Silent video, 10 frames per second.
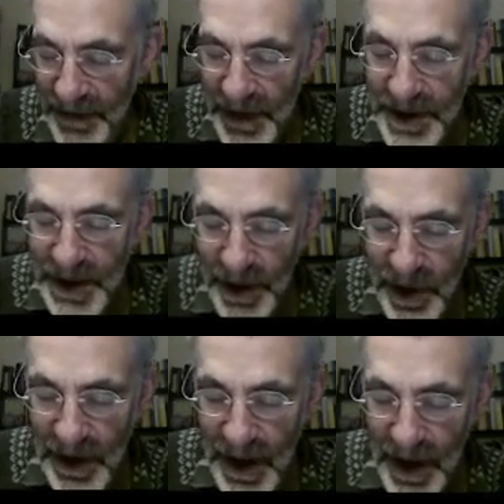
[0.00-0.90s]
For
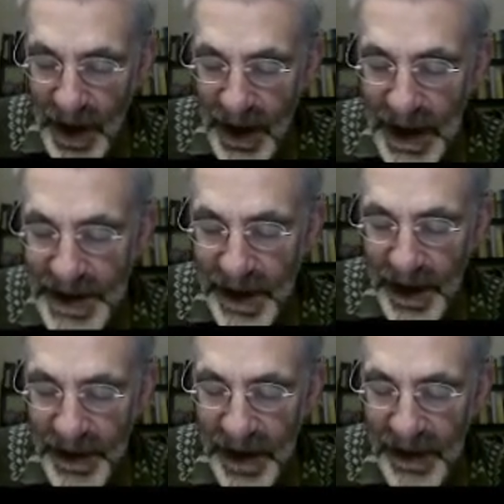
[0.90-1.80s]
example, here's
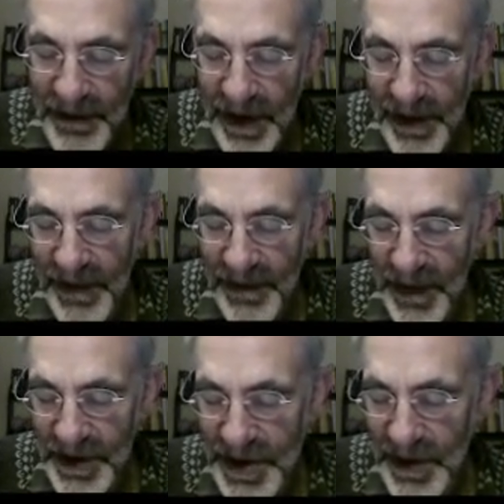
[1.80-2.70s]
another invariant
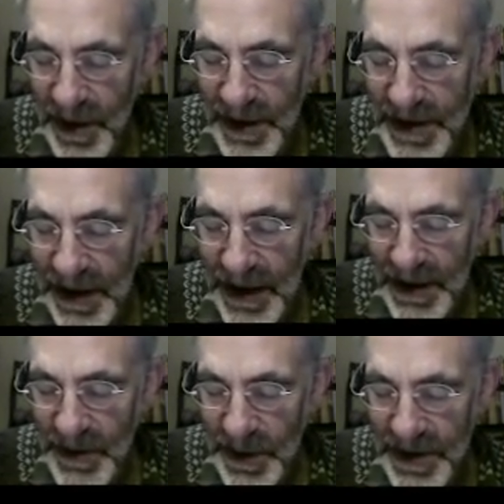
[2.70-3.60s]
function. We can take
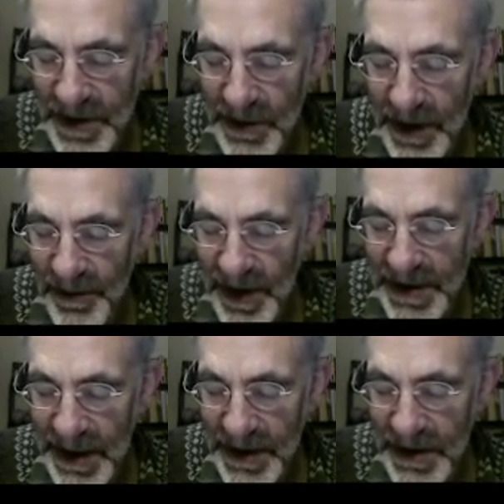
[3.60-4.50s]
x1 squared
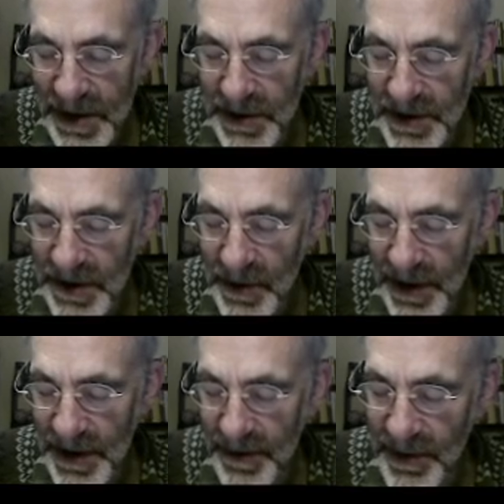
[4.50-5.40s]
plus x2
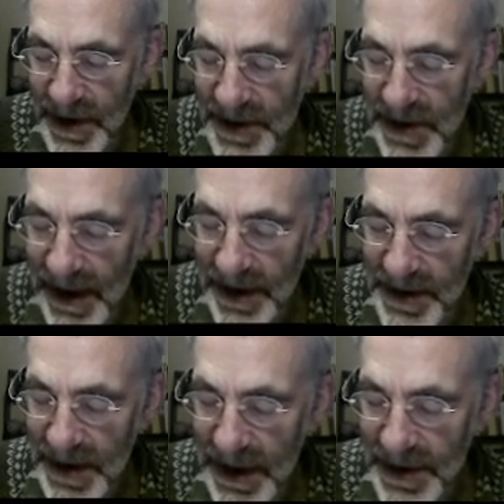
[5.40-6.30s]
squared plus
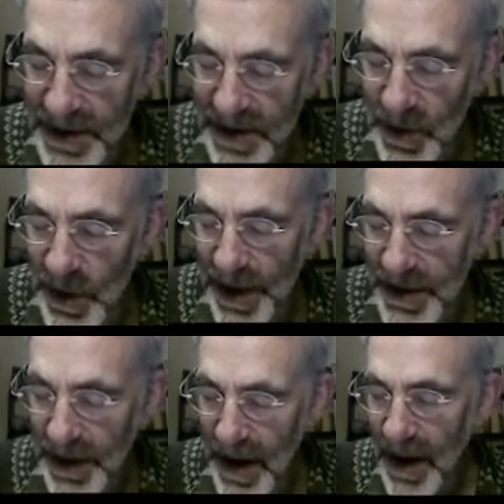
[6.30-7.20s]
xn
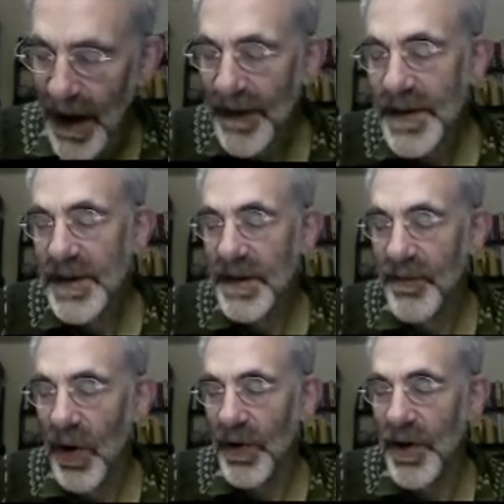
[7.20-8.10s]
squared. And this is a
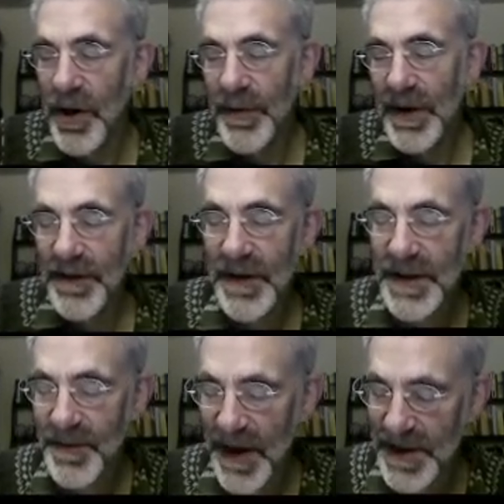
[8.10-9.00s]
polynomial in
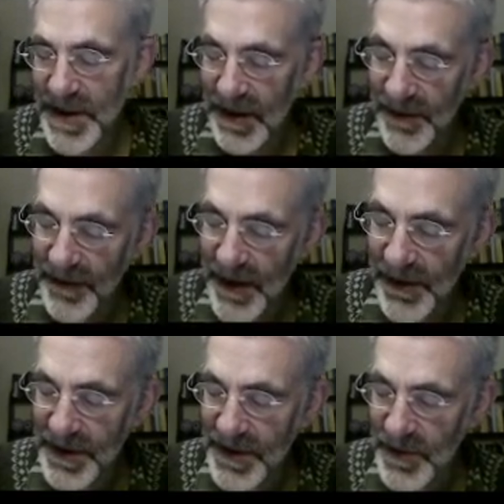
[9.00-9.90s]
these basic
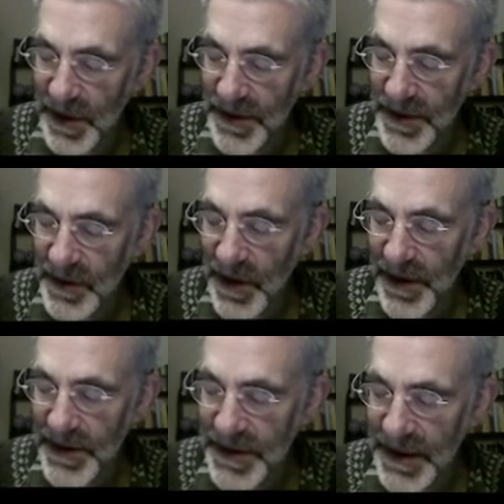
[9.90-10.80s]
invariants. We can just write
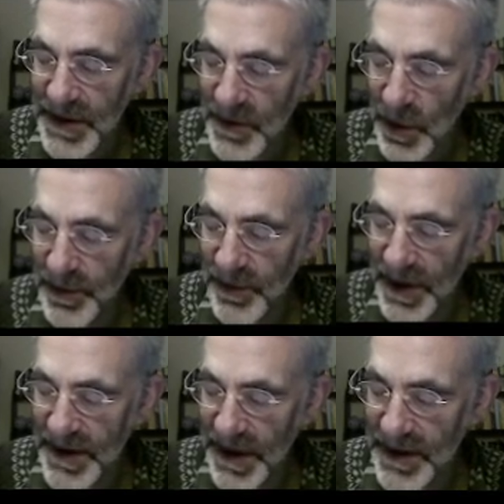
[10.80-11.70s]
it as x1
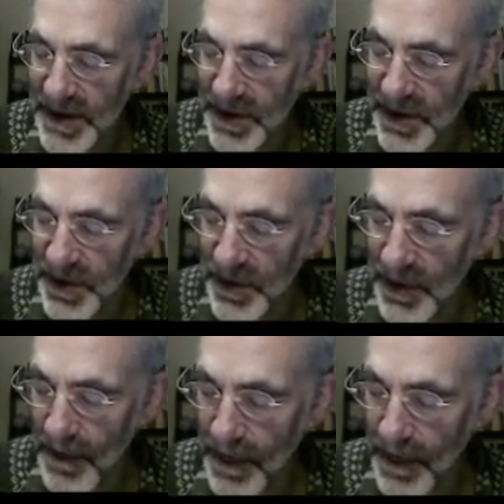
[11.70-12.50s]
plus x2